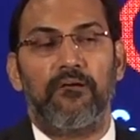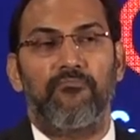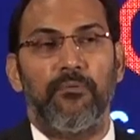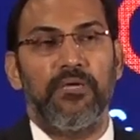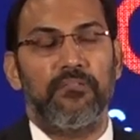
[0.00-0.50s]

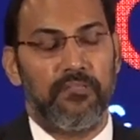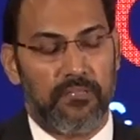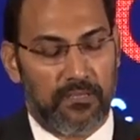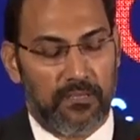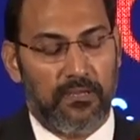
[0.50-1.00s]
Women
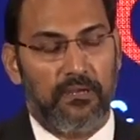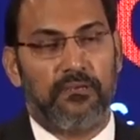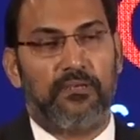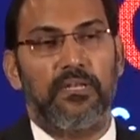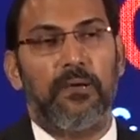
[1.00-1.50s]

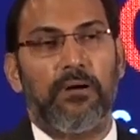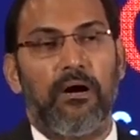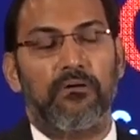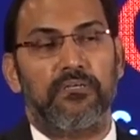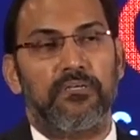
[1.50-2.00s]
till
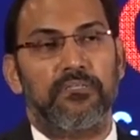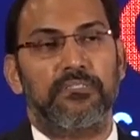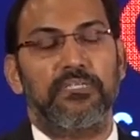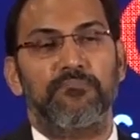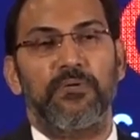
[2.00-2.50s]
about 6